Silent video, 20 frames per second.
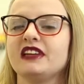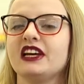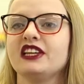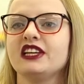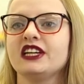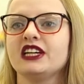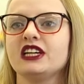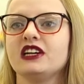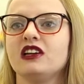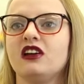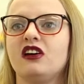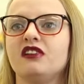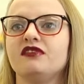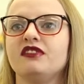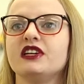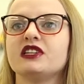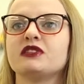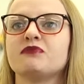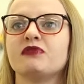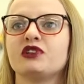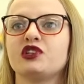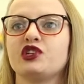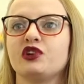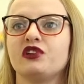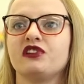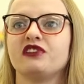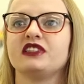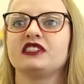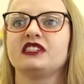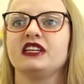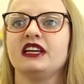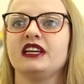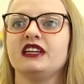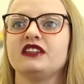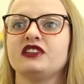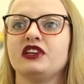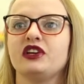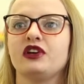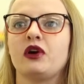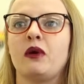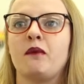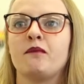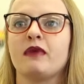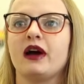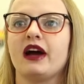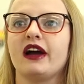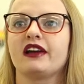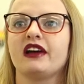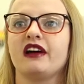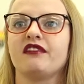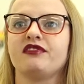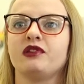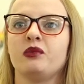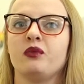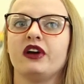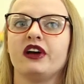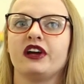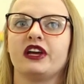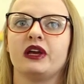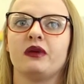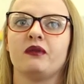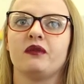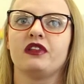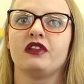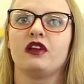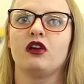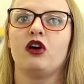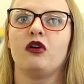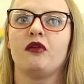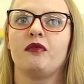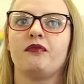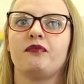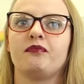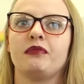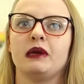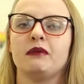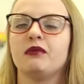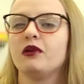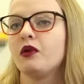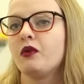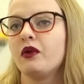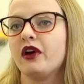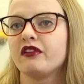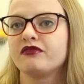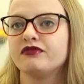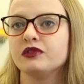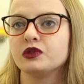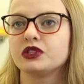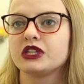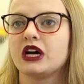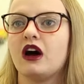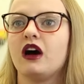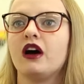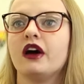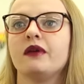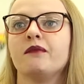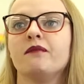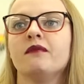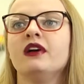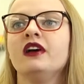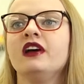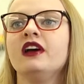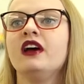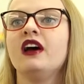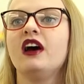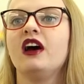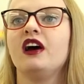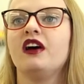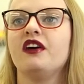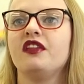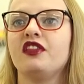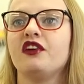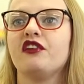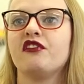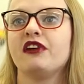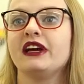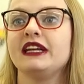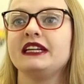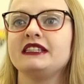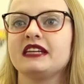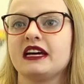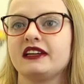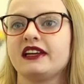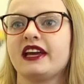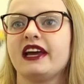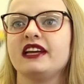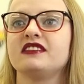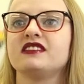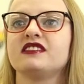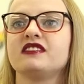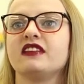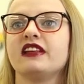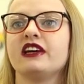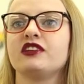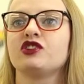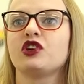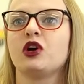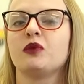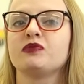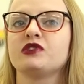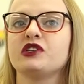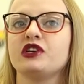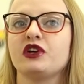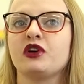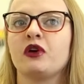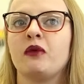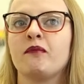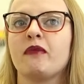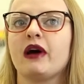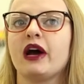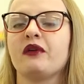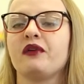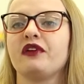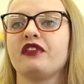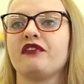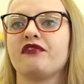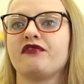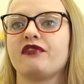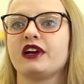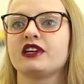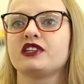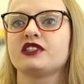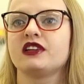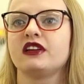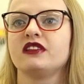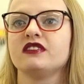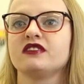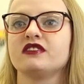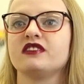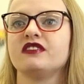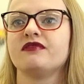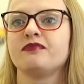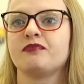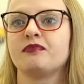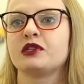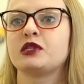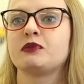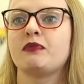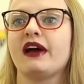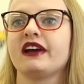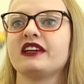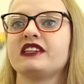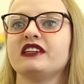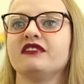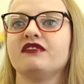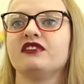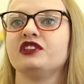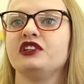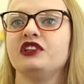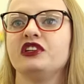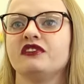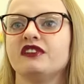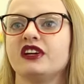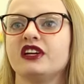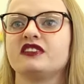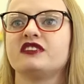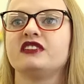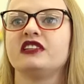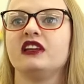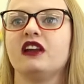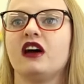I think a lot of it is maturity, so you come back after working with a lot of people that work full time and that are really dedicated to their job, so you come back with a fresh sense of perspective on university